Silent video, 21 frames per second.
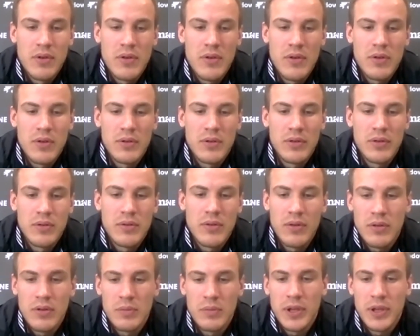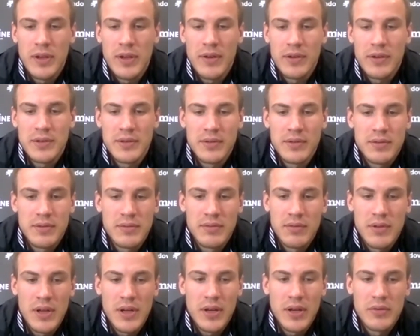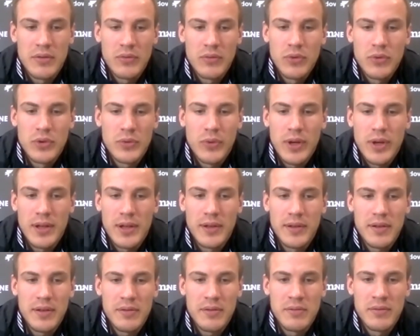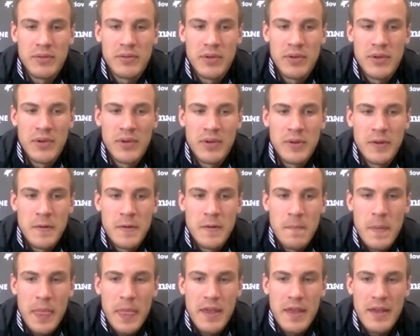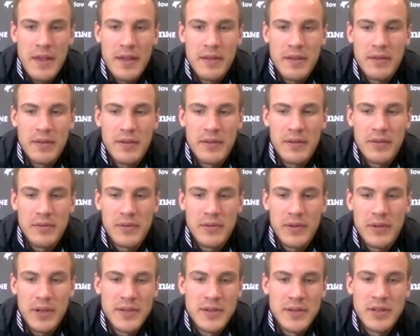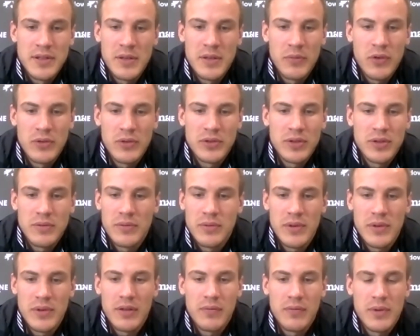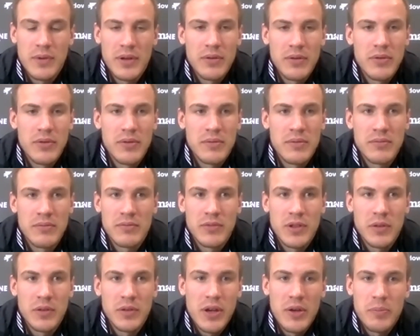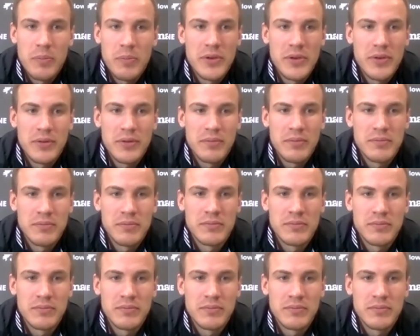all players are in good quality. And as a team also, we are very good, in my opinion.